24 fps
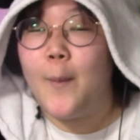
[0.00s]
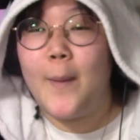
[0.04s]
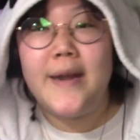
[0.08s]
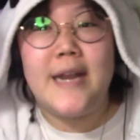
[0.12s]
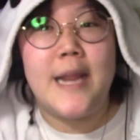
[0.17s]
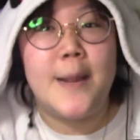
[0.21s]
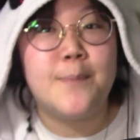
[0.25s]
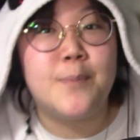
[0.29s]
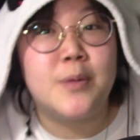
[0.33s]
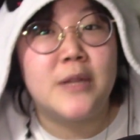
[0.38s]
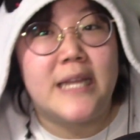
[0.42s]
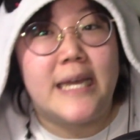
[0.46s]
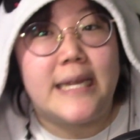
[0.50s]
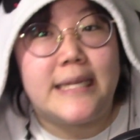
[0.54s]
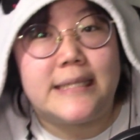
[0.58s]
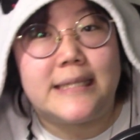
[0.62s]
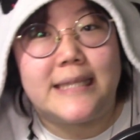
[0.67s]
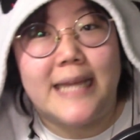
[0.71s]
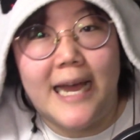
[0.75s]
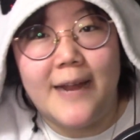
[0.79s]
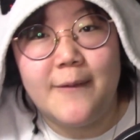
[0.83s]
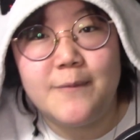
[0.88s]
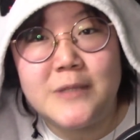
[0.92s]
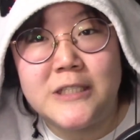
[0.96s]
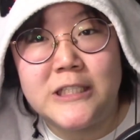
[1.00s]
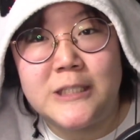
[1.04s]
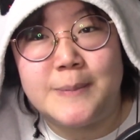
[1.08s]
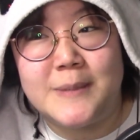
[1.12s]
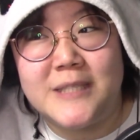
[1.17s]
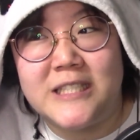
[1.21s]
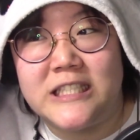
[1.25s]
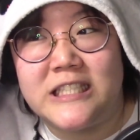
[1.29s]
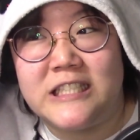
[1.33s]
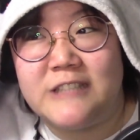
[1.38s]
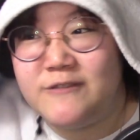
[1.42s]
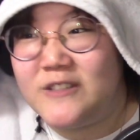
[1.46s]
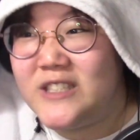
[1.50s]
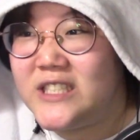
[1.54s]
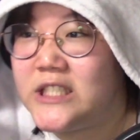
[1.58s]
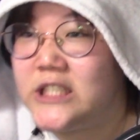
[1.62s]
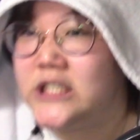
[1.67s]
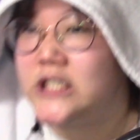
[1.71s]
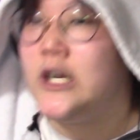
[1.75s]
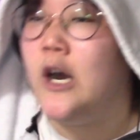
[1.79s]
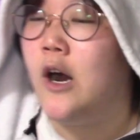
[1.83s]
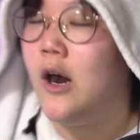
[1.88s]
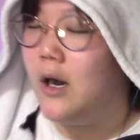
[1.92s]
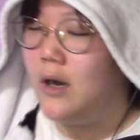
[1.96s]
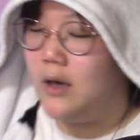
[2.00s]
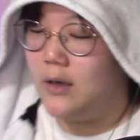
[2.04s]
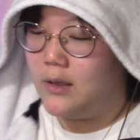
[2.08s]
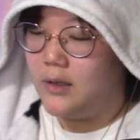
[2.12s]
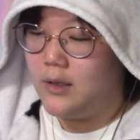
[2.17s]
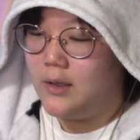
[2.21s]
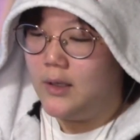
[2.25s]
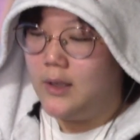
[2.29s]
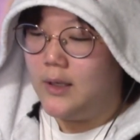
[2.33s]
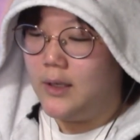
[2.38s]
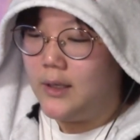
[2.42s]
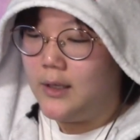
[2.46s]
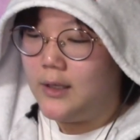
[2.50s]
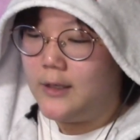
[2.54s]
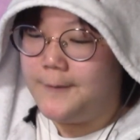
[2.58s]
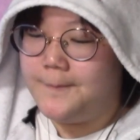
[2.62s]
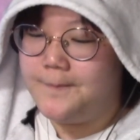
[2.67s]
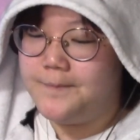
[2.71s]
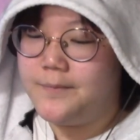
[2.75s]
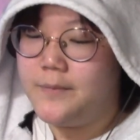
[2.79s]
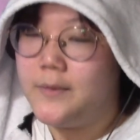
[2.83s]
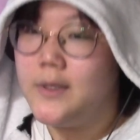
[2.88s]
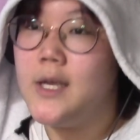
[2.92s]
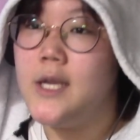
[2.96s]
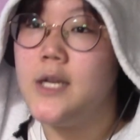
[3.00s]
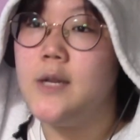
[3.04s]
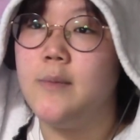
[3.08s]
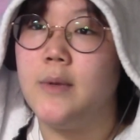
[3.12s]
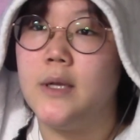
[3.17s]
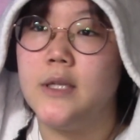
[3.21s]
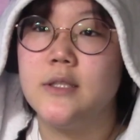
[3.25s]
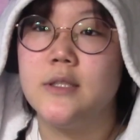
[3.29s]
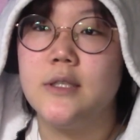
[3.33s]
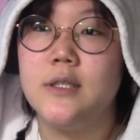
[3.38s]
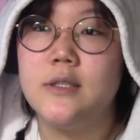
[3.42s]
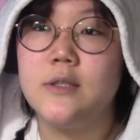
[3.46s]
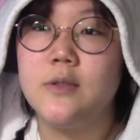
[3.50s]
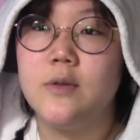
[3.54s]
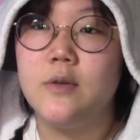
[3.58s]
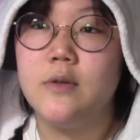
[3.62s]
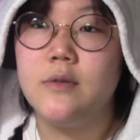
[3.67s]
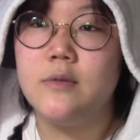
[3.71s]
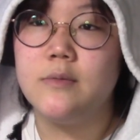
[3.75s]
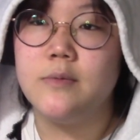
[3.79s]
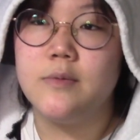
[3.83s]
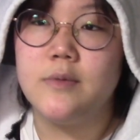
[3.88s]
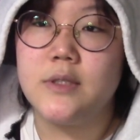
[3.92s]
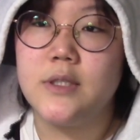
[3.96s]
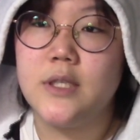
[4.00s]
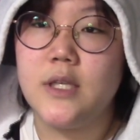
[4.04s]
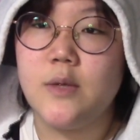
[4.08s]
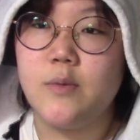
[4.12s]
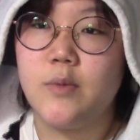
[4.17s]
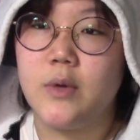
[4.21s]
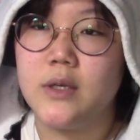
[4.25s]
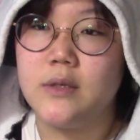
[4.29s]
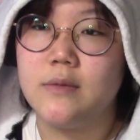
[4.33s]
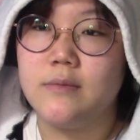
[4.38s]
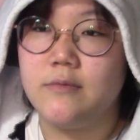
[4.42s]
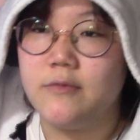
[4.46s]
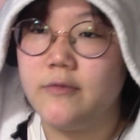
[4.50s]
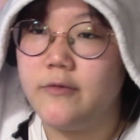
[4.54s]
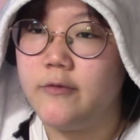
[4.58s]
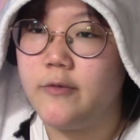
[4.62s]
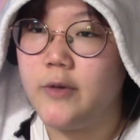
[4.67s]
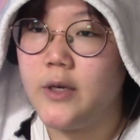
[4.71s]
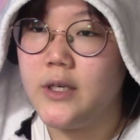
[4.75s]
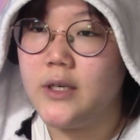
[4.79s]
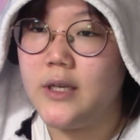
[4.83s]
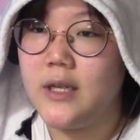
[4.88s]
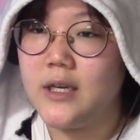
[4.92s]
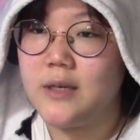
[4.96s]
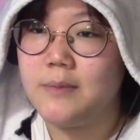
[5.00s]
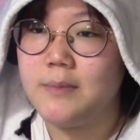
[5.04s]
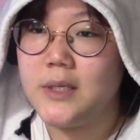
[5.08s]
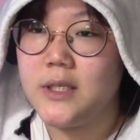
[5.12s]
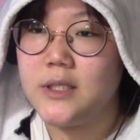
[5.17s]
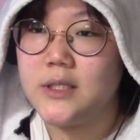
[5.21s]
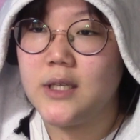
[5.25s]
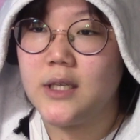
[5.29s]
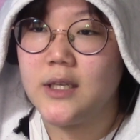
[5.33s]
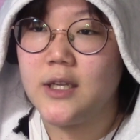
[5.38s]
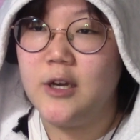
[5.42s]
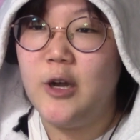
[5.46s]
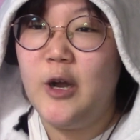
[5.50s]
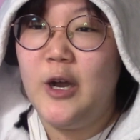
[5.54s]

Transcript: when they play that specific song. Anyways, let's go see what what animes I can